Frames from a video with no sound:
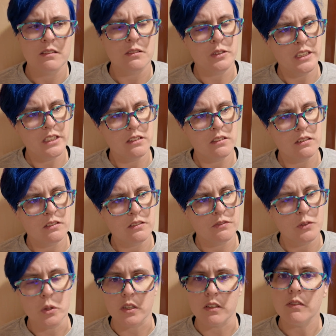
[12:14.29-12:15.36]
3,
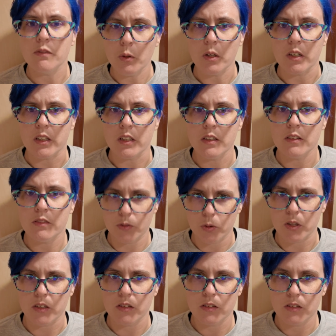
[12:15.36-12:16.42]
4, 4,
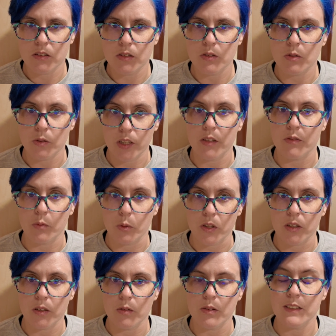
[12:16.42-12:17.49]
4, 2 down, 4 to
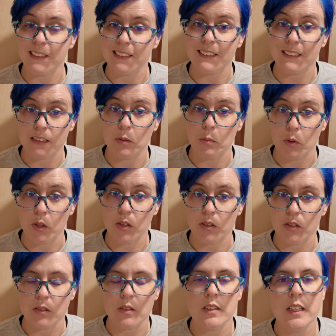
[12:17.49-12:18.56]
go. It's a 6 port
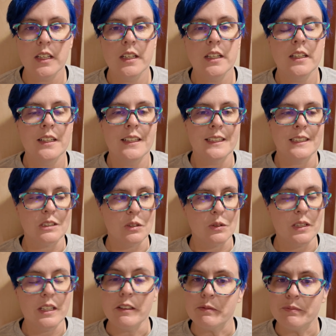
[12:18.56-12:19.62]
cruise. So,
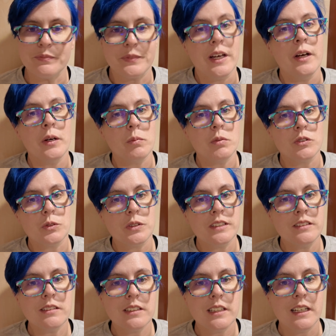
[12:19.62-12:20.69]
yeah, I hope you'll join
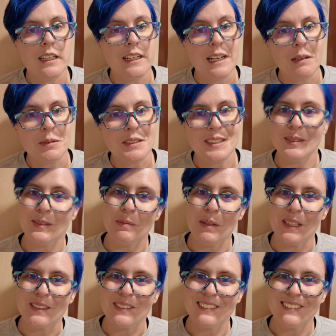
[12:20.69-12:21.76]
us, and I will see you
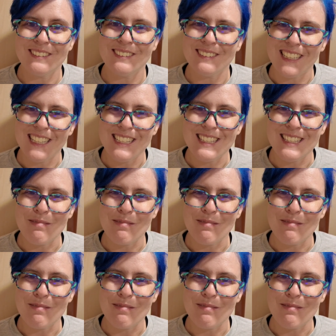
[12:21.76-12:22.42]
tomorrow. Thanks.